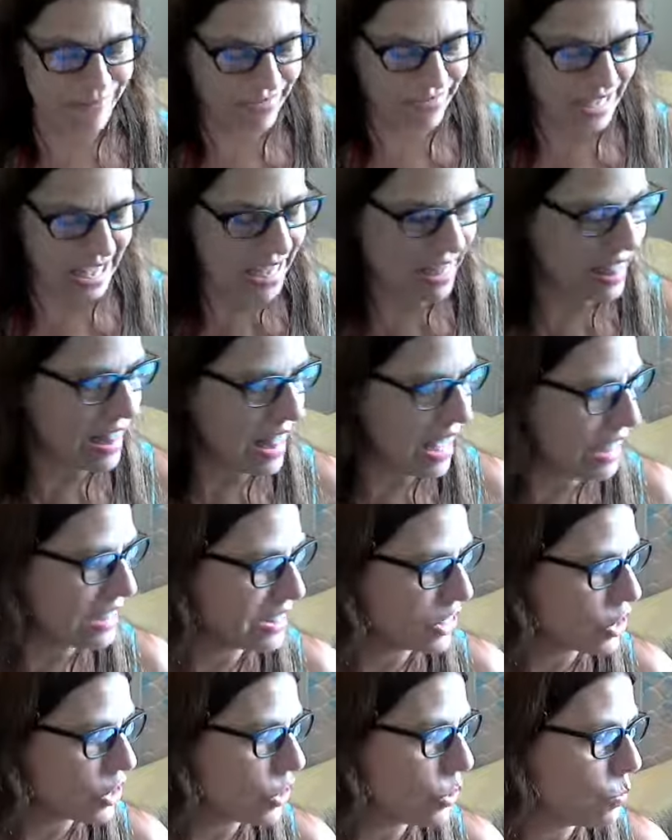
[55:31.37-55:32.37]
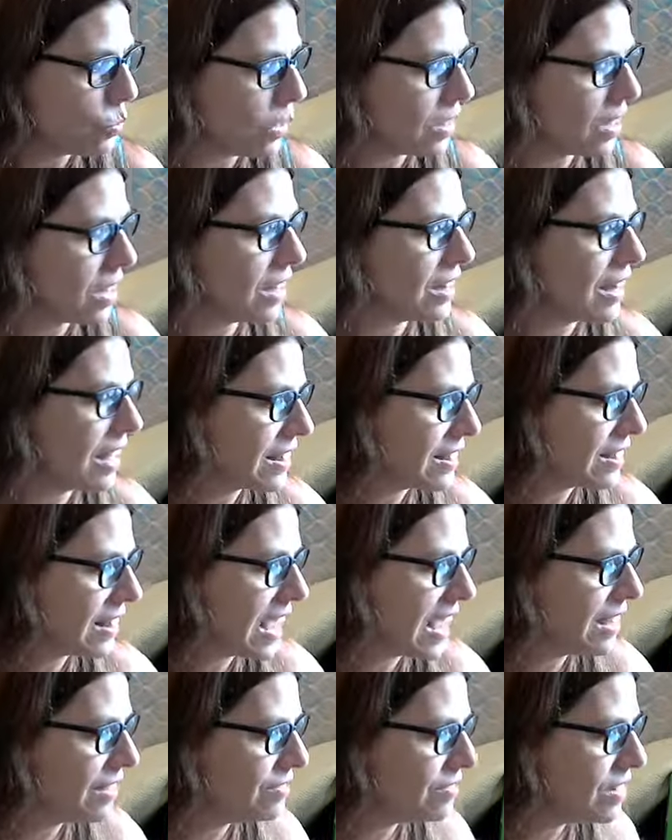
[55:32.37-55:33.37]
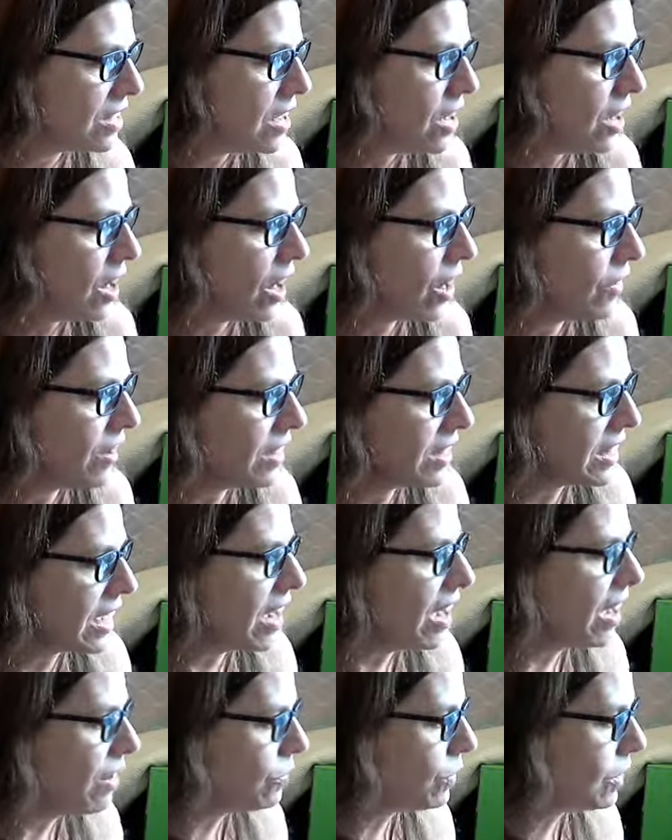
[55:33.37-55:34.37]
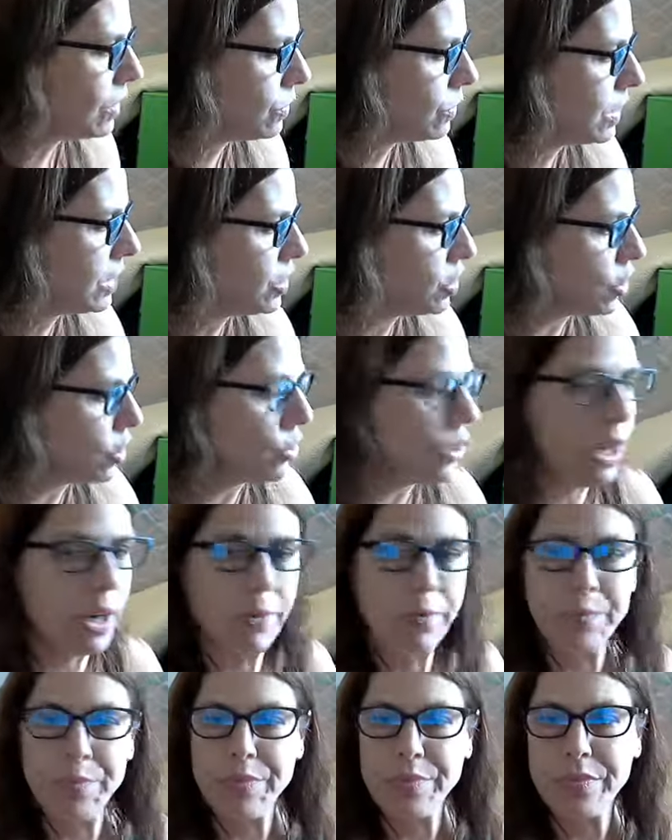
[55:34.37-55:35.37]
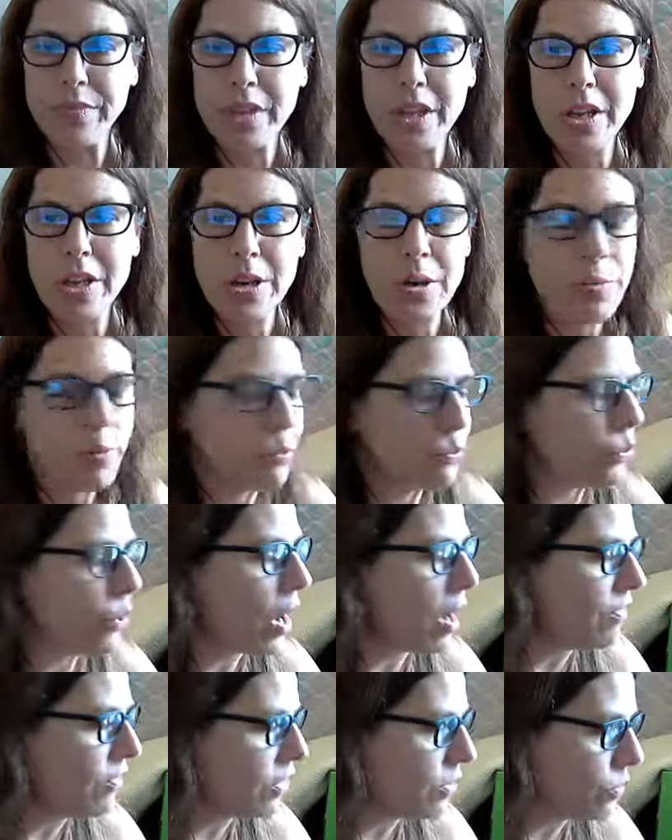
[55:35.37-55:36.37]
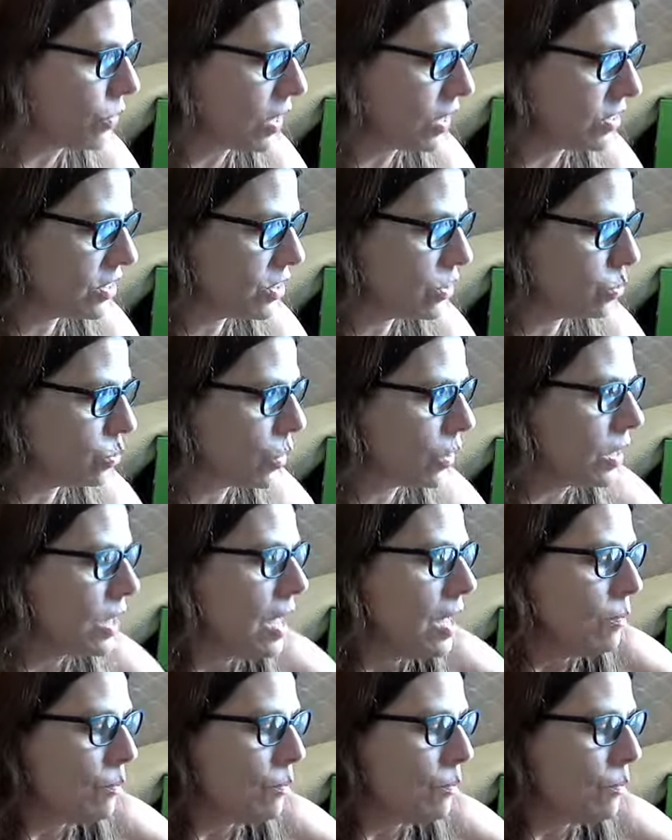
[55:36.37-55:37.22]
And that's a good one. I like that. All right, now I want to read you um, Prophet Russ's word.